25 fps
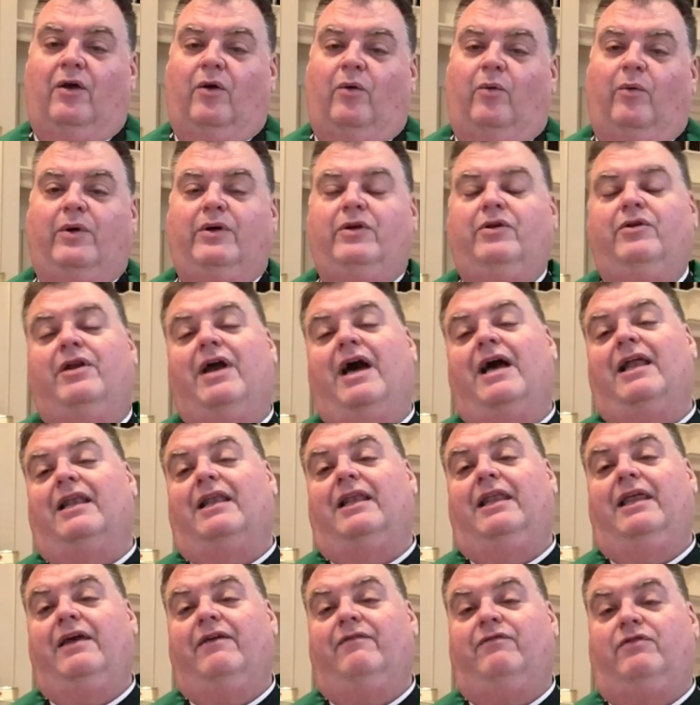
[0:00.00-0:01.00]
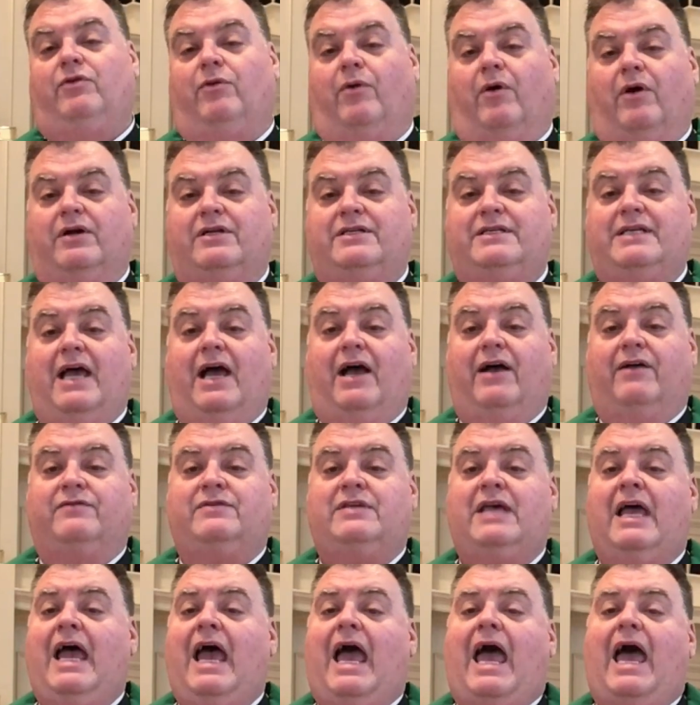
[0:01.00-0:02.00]
We do not live to ourselves,
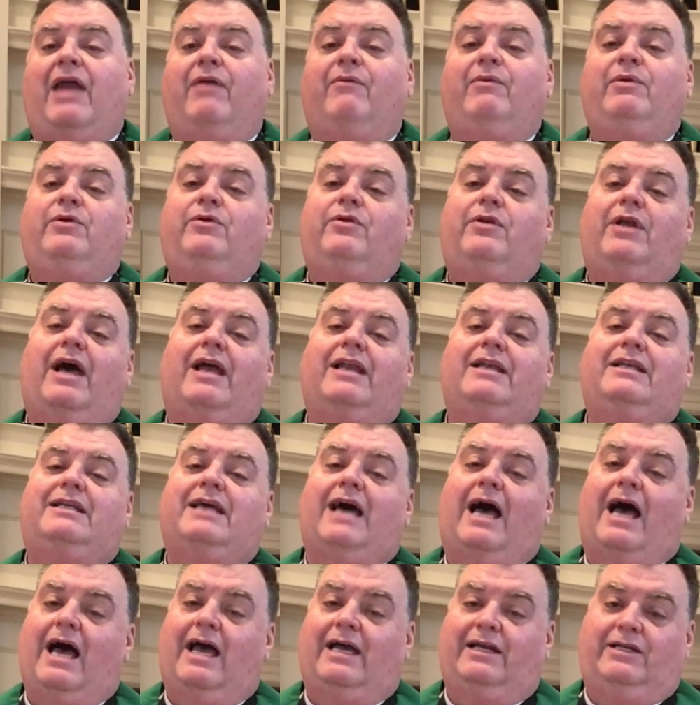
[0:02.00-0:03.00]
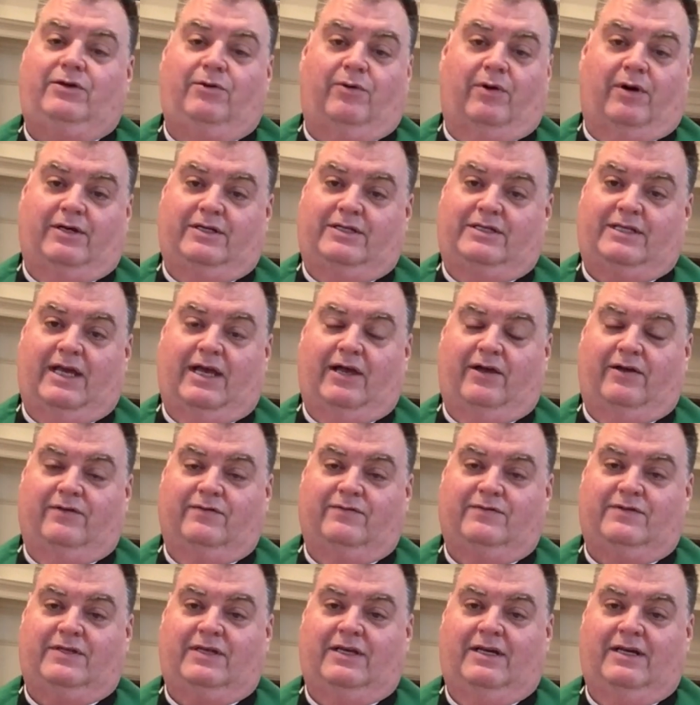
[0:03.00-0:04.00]
and we do not die to
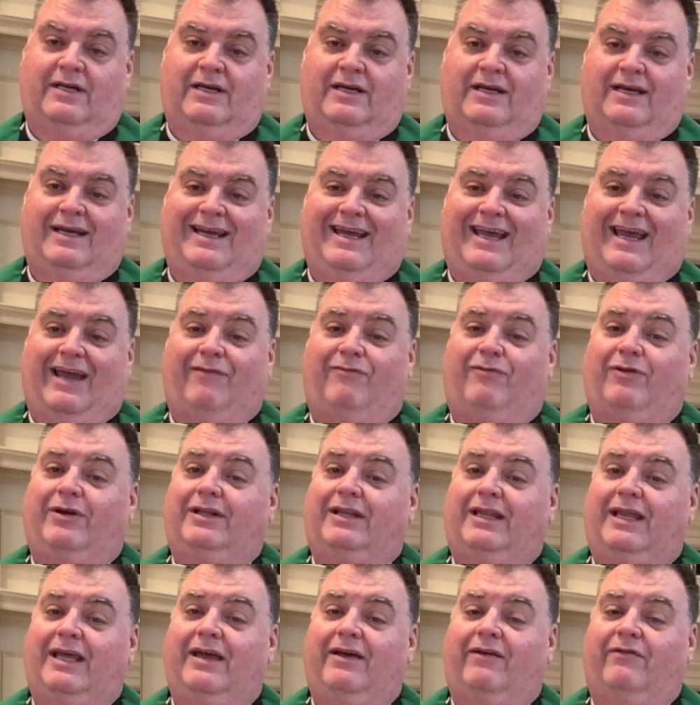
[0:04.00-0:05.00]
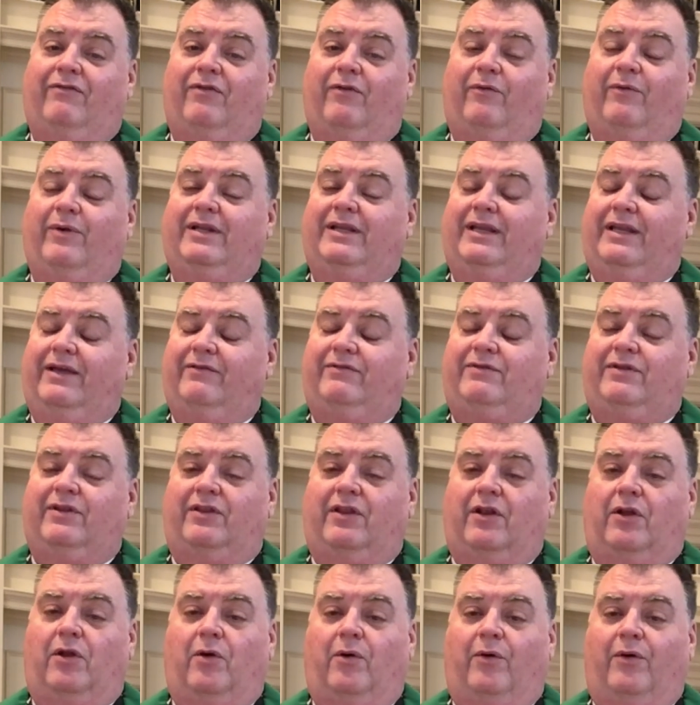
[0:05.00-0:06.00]
ourselves. If we live, we live to the
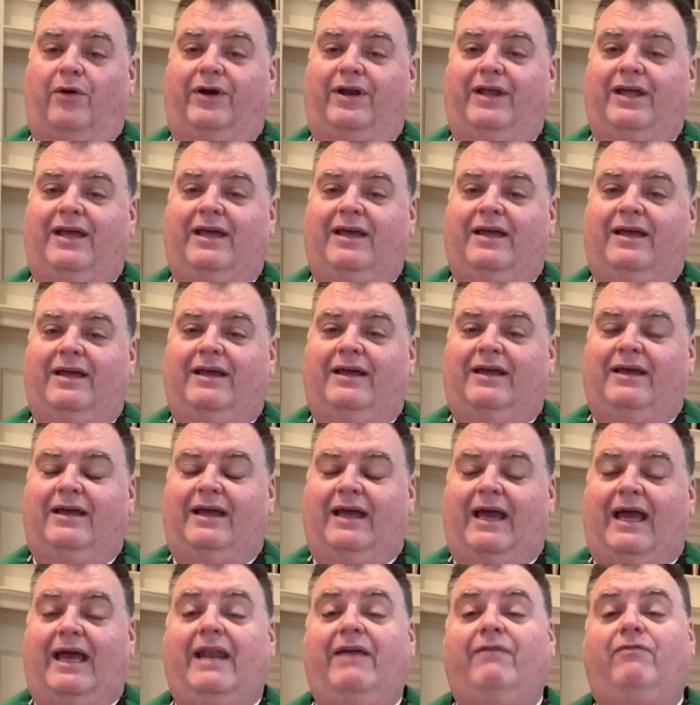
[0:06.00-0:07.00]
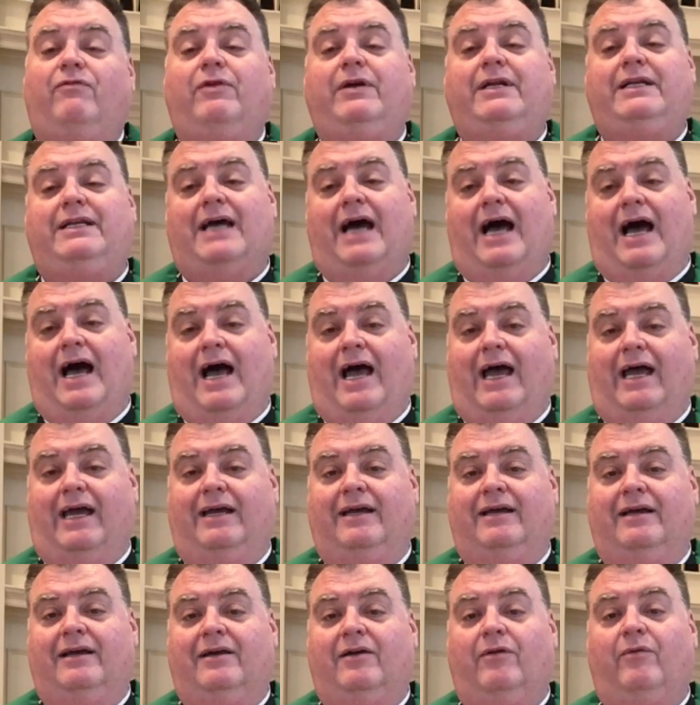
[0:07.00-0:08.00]
Lord, and if we
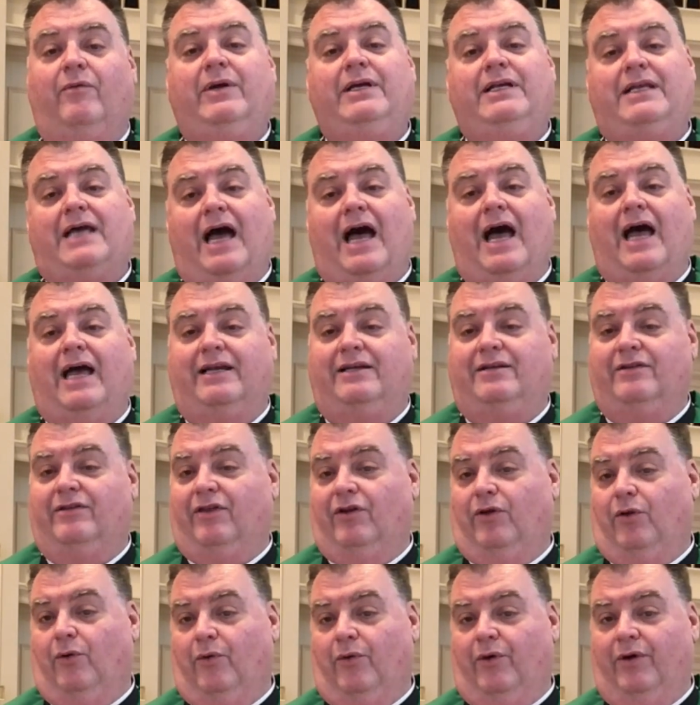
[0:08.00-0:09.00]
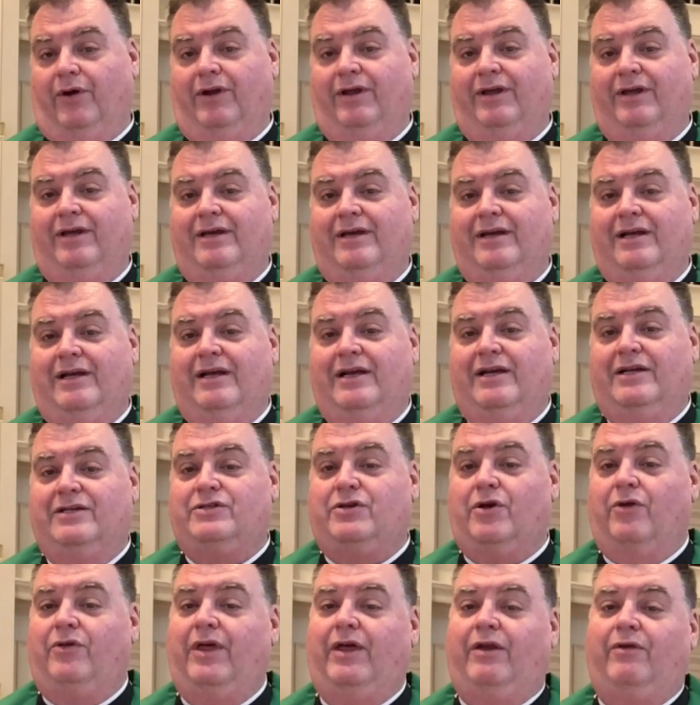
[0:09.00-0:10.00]
die, we die to the Lord.
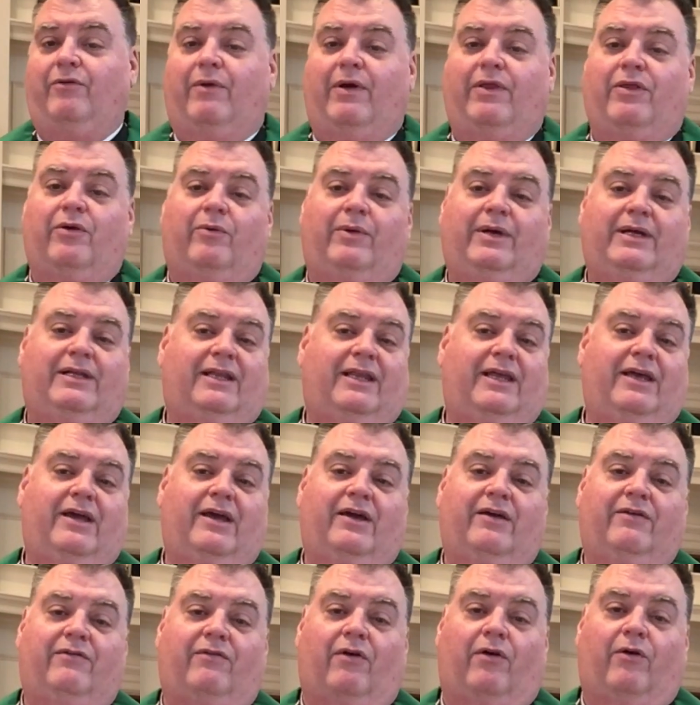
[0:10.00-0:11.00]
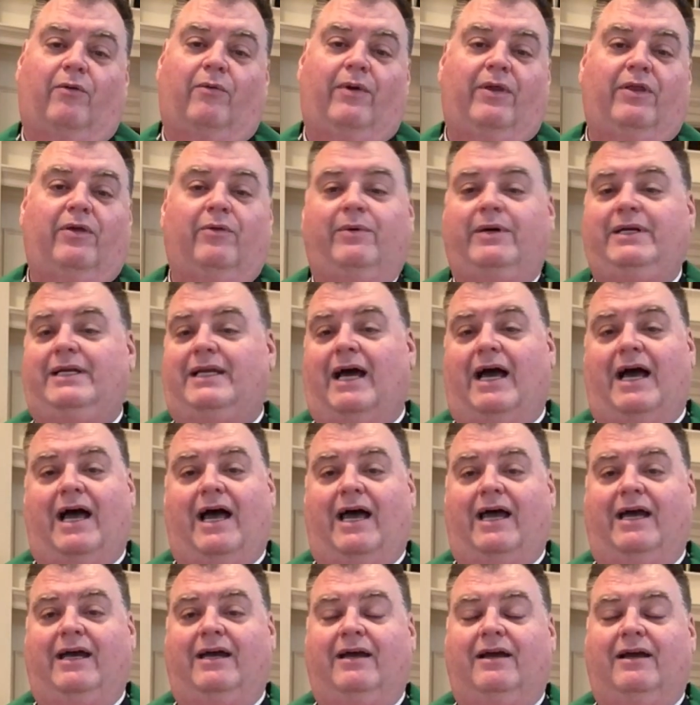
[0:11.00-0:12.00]
So then, whether we live or whether we
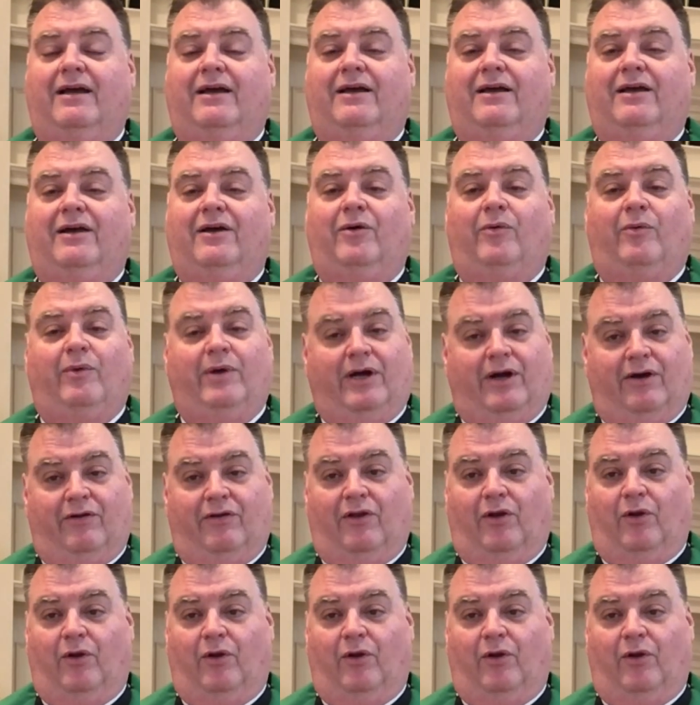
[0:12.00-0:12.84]
die, we are the